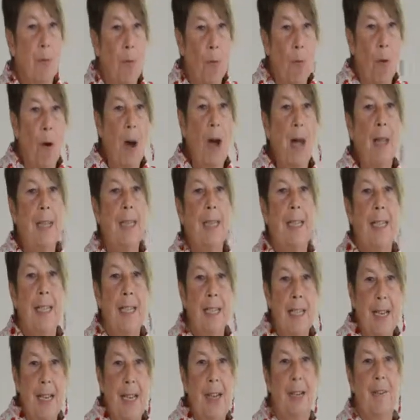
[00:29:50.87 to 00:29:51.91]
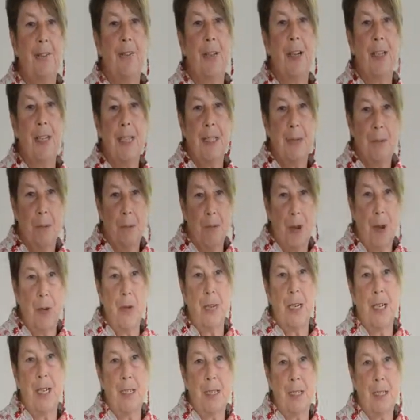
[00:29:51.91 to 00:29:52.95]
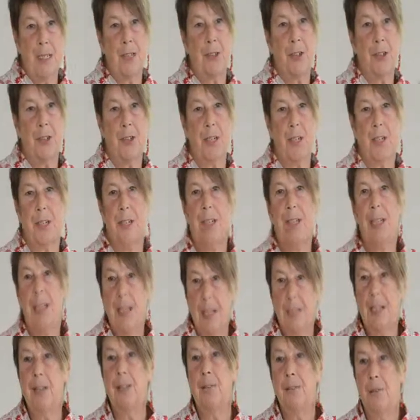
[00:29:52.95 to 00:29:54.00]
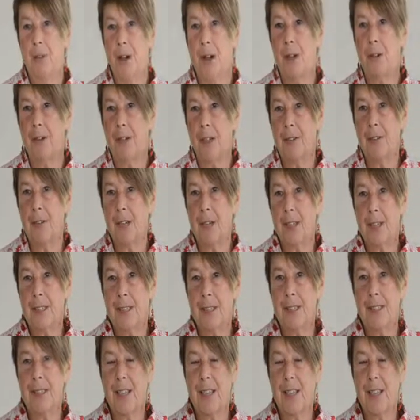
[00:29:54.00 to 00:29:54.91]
It won in every voting district in Fall River.